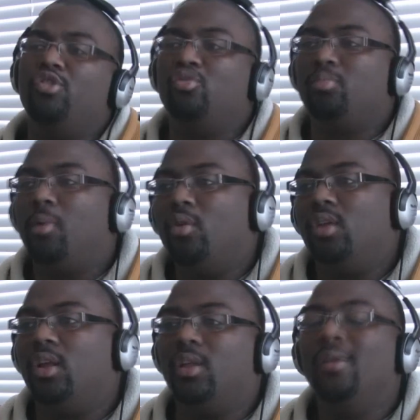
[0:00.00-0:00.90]
punches with Paul
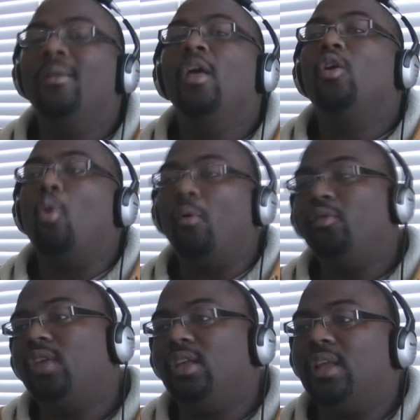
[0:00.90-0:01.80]
Daly, going
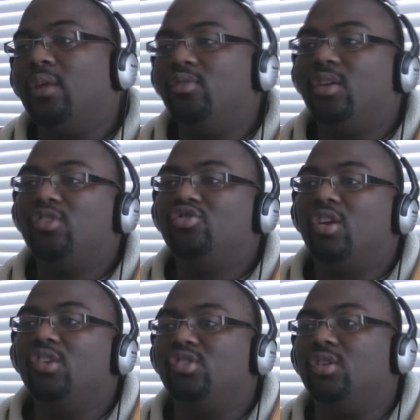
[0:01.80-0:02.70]
for takedowns against
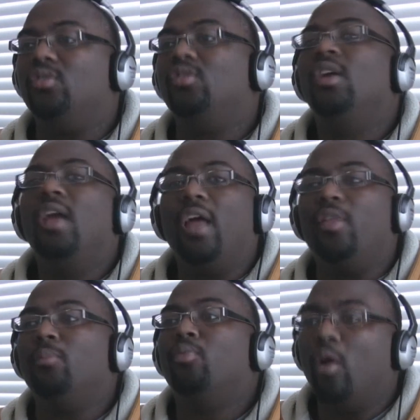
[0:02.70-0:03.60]
Jake Shields,
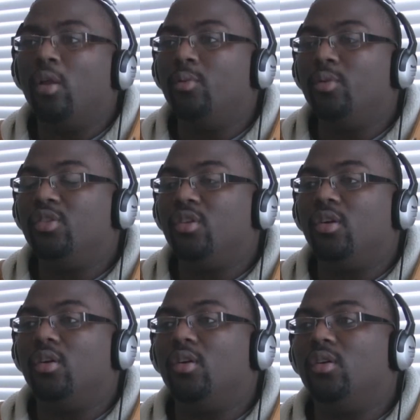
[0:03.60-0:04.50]
and then brawling with
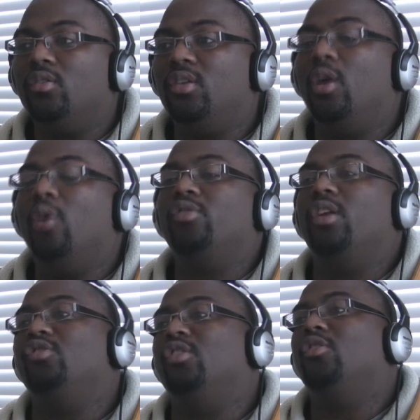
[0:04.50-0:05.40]
Diego
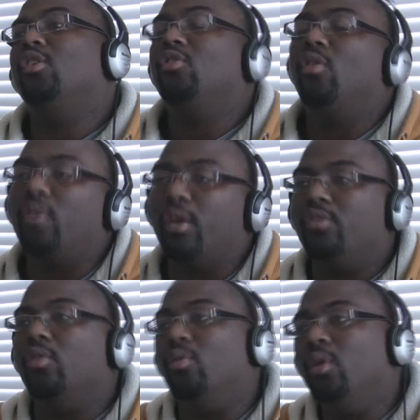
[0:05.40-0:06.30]
Sanchez.
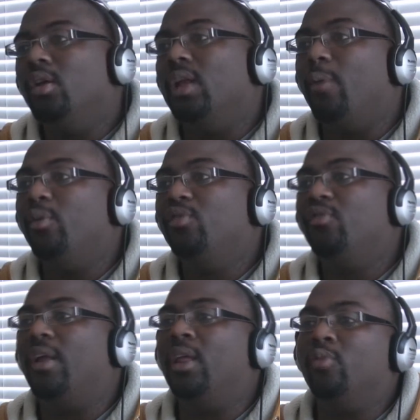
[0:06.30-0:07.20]
So now he's
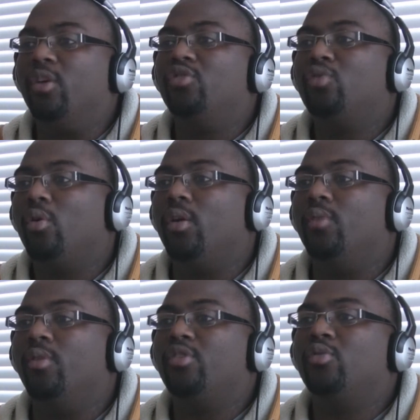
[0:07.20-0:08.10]
fighting Rick
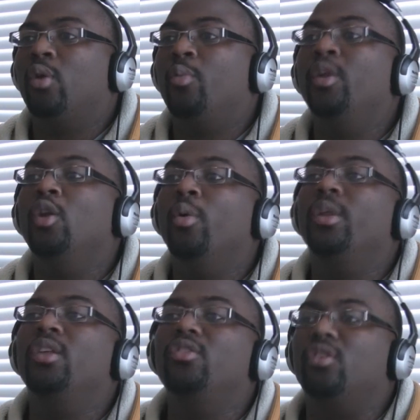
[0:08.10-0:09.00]
Story. Rick Story, we know
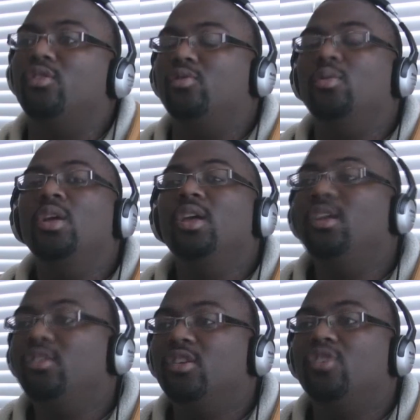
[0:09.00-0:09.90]
what he's going to do.
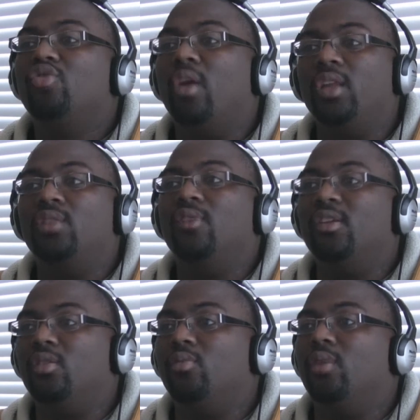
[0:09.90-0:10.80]
He's going to try and get the
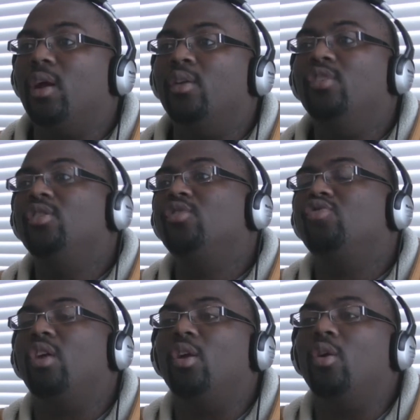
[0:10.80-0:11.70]
fight to the ground. He's going to
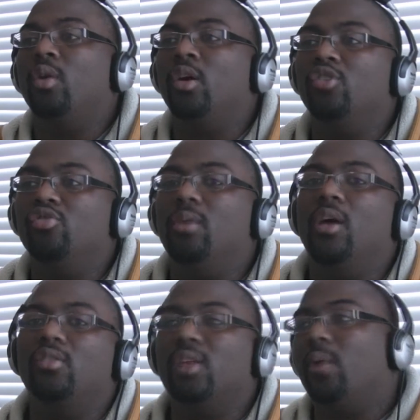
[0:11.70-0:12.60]
try and go at 100
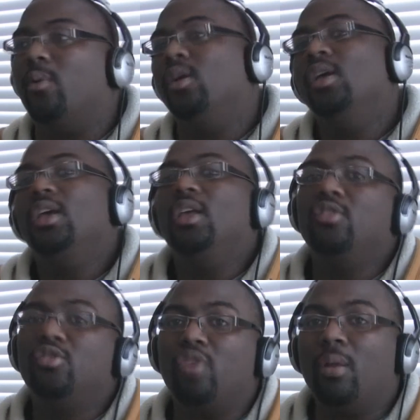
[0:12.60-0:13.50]
miles an hour.
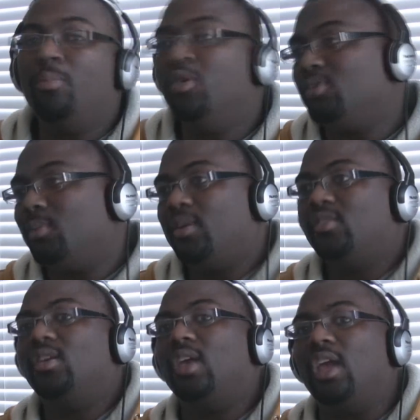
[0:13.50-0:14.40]
He's going to try and push him up
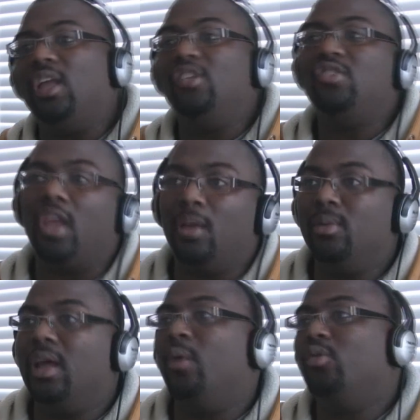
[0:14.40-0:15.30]
against the cage, take
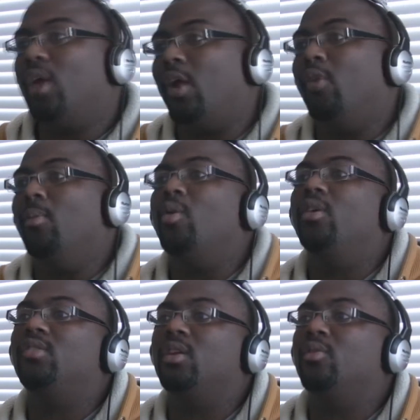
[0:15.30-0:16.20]
him down, tire him
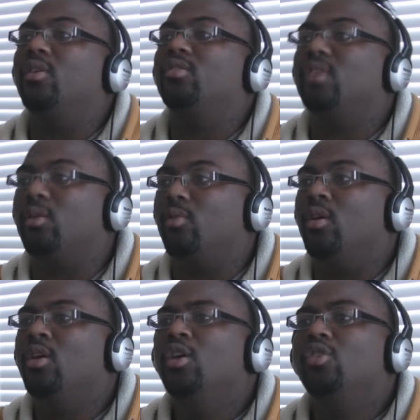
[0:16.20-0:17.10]
out, etc.,
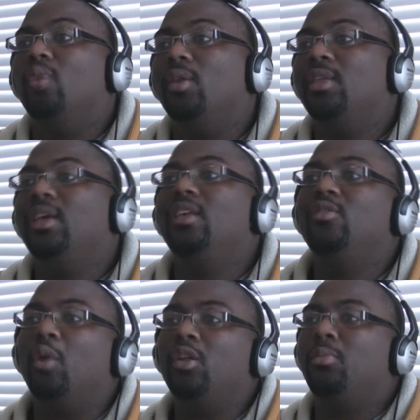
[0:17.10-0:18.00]
etc. Do I think
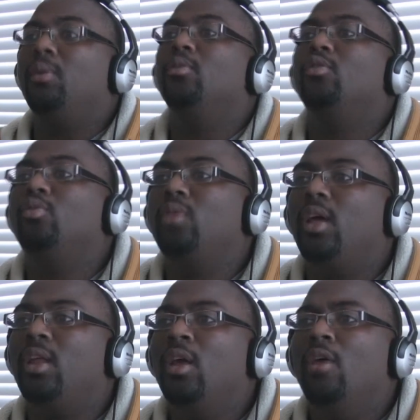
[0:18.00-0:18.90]
he's going to be able to do
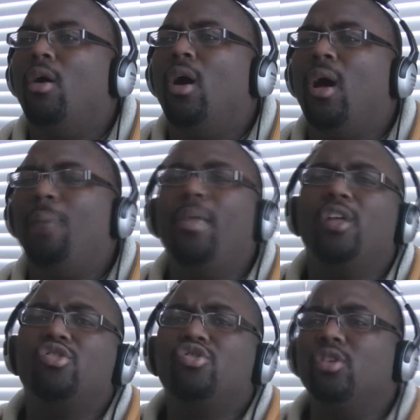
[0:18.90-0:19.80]
that? I'm
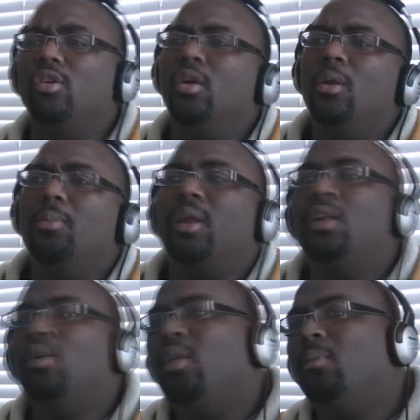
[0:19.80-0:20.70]
not sure, but
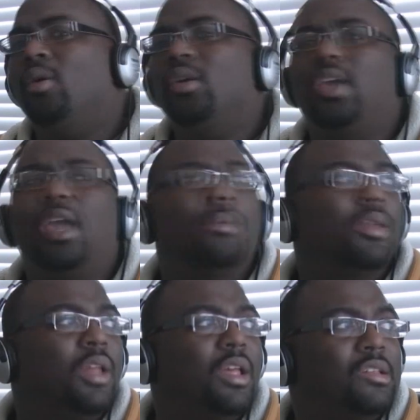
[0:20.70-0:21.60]
I know that Martin
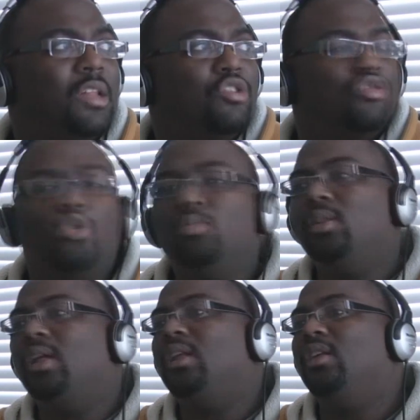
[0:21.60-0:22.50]
Kampmann has not shown
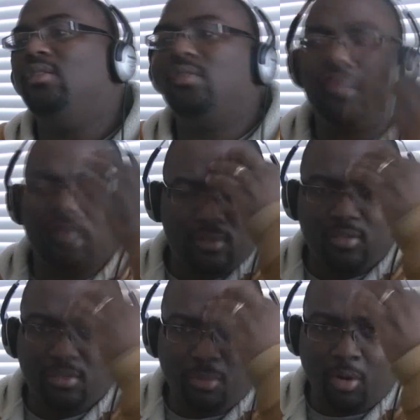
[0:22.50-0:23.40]
me that he's
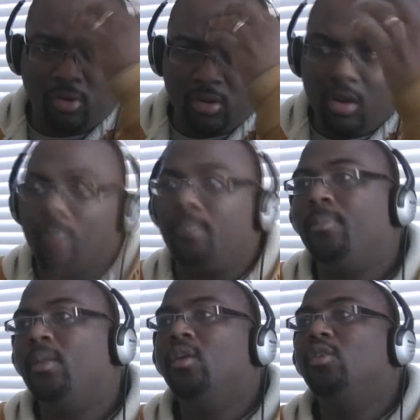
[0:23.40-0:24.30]
smartened up.